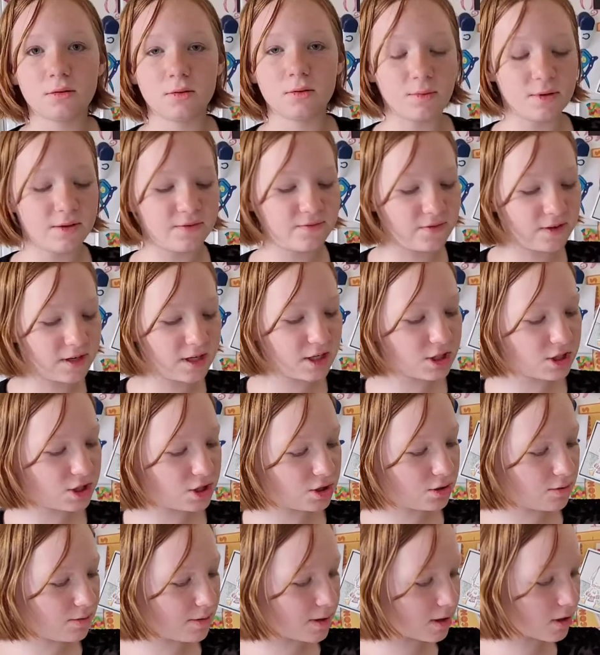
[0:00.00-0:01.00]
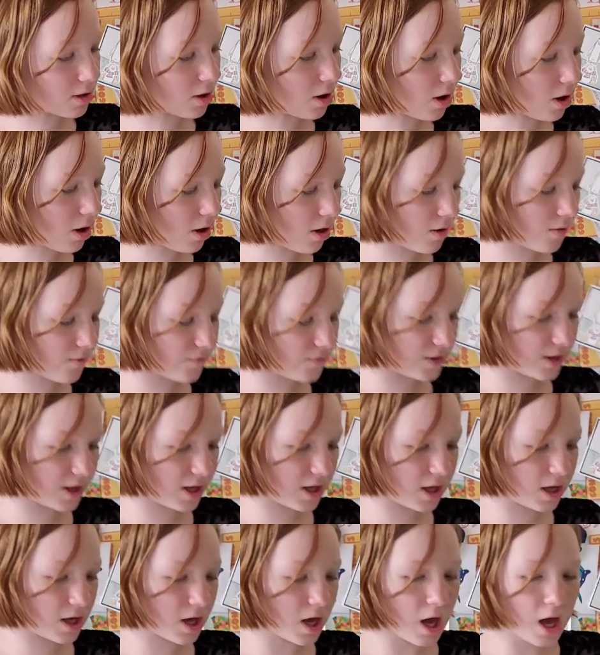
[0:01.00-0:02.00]
We finished doing all the
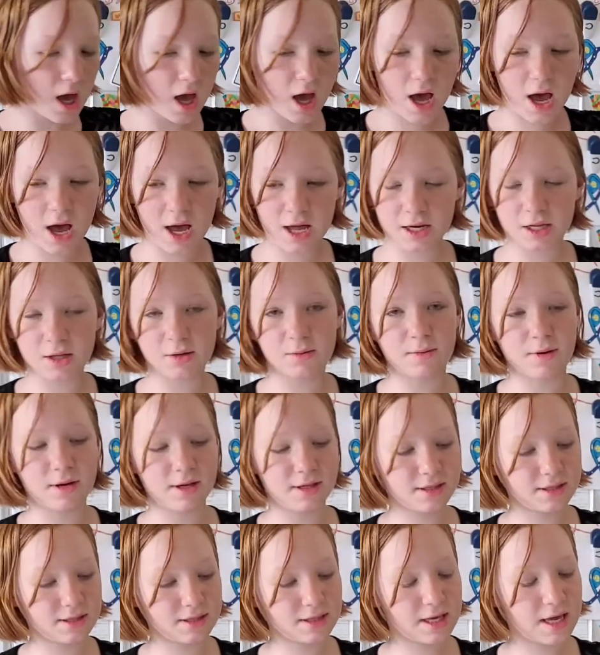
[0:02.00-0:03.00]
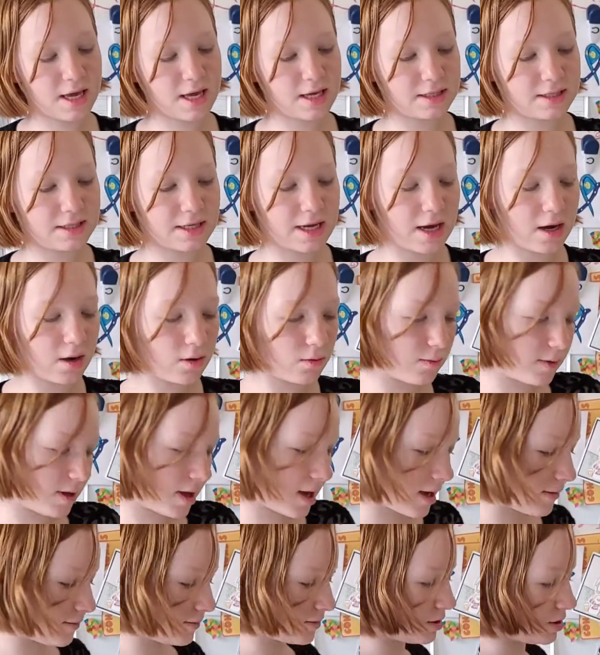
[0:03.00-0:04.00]
honey ones, and now we
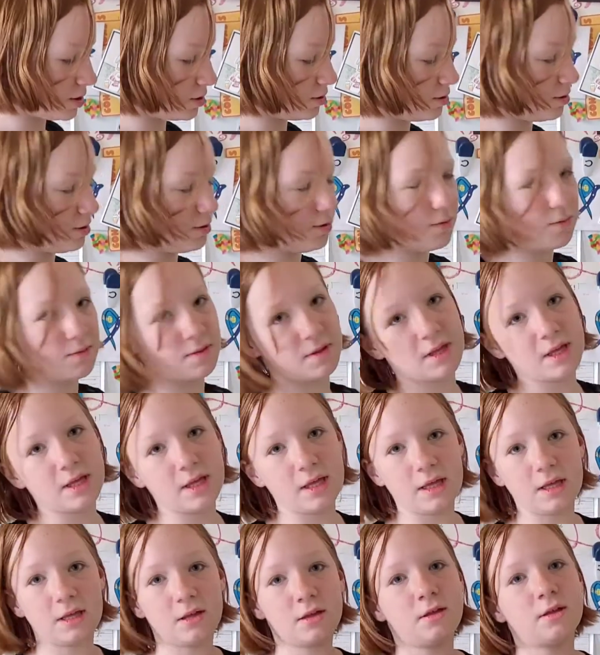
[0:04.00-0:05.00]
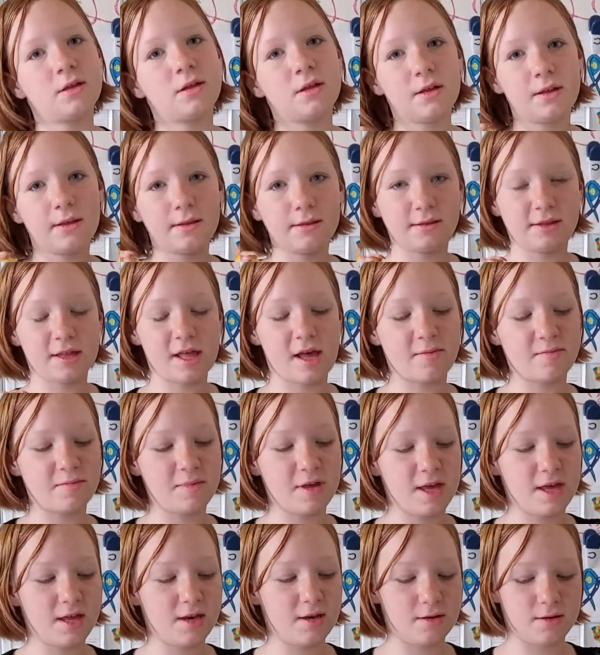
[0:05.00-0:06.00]
have to do the
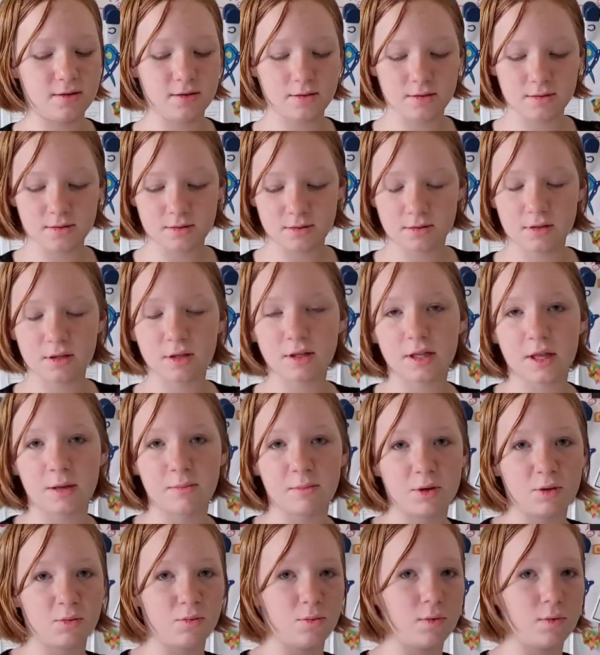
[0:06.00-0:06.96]
lemon one.